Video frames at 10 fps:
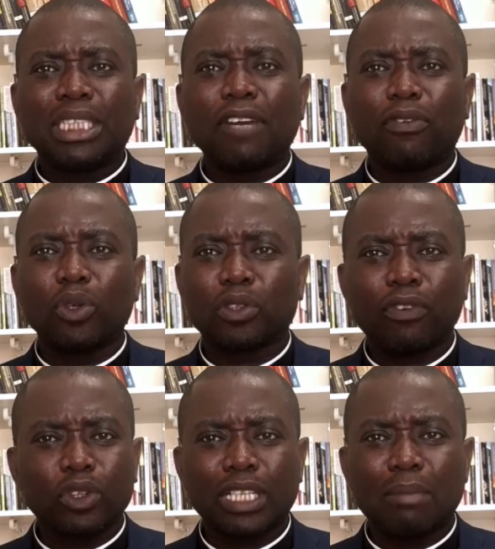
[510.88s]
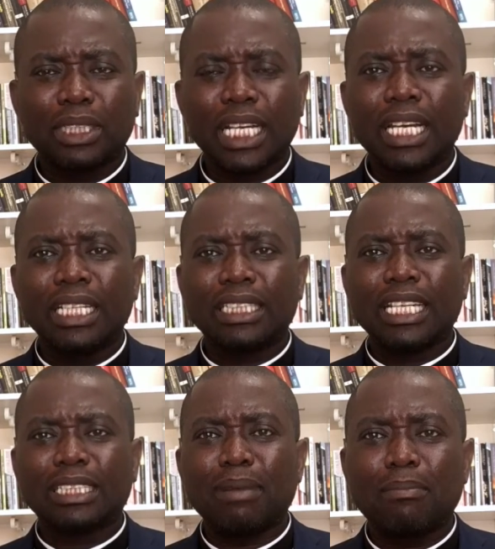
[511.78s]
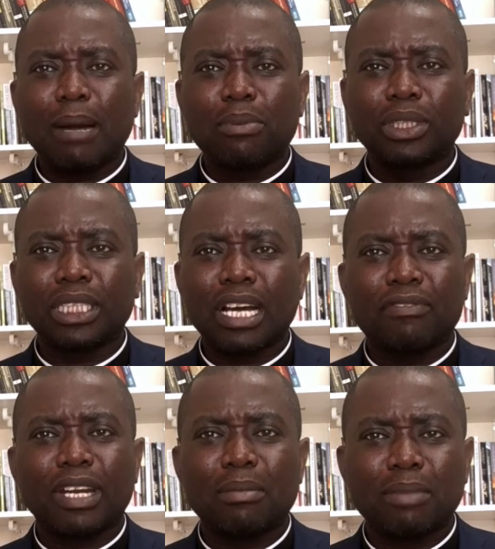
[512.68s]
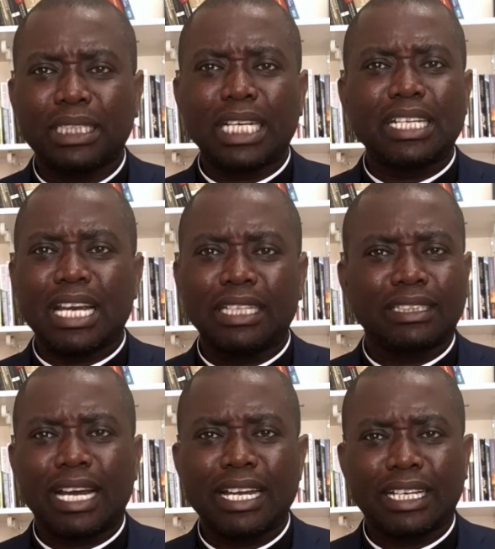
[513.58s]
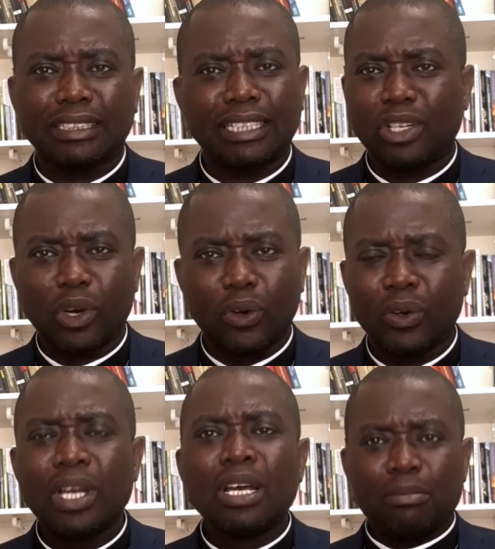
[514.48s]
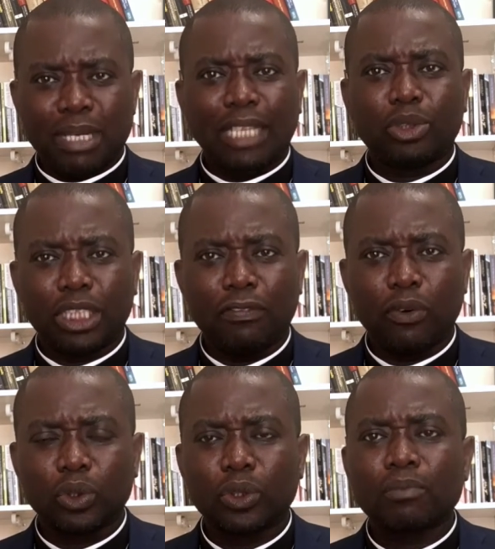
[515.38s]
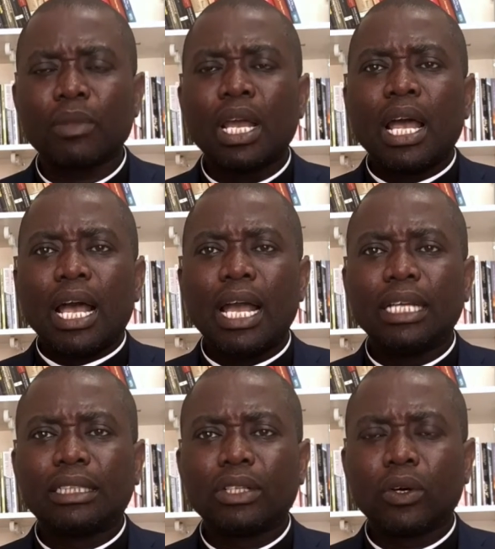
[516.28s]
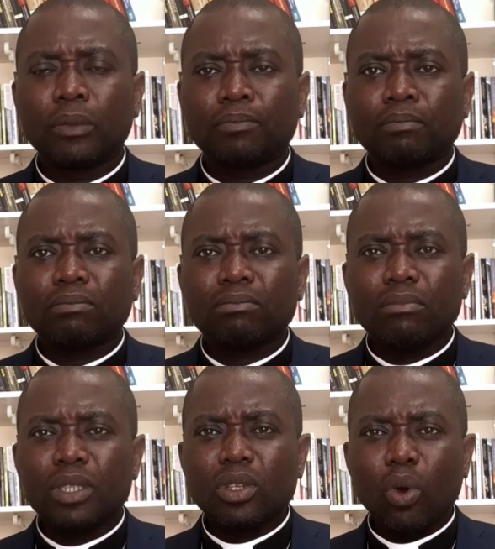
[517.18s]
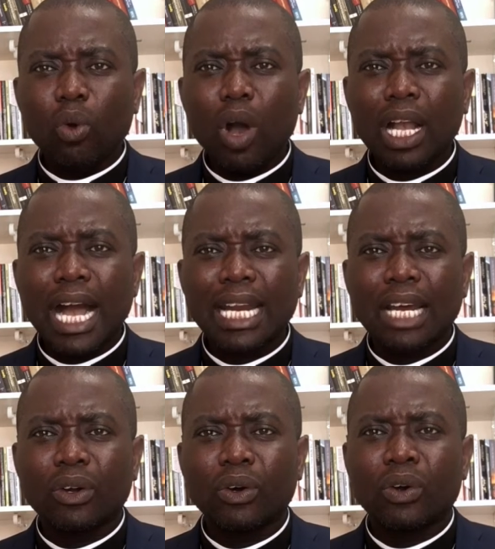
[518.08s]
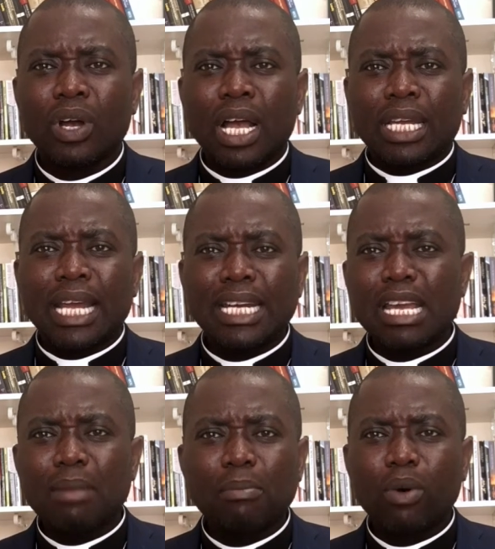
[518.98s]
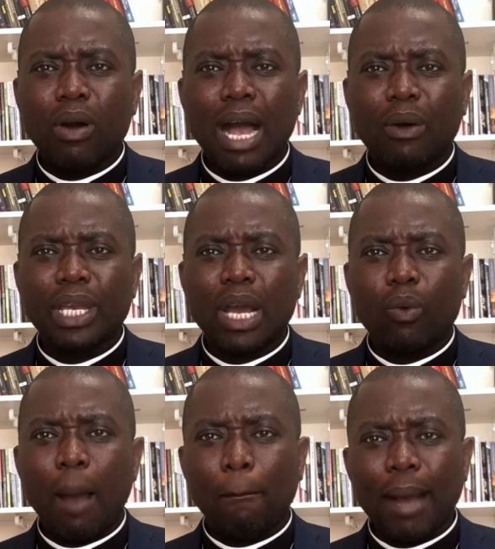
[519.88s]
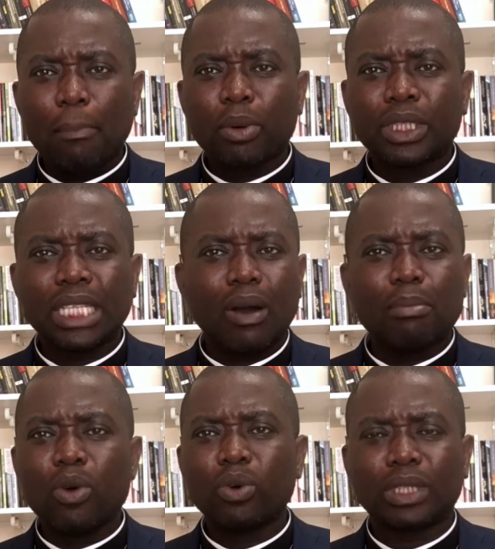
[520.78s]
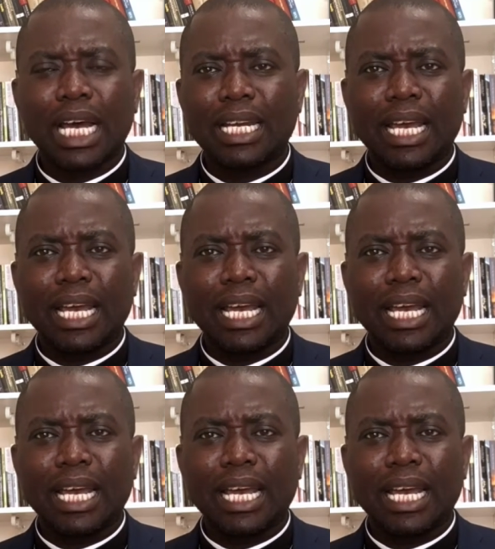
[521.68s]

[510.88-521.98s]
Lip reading: she force na me she. Enti nyese ma ba broche na afi na me be she ni antare kese no. Me da so she force. Enti no wa Ghana no na niema bi wa ho a wo ye wa ba broche wa be hu sa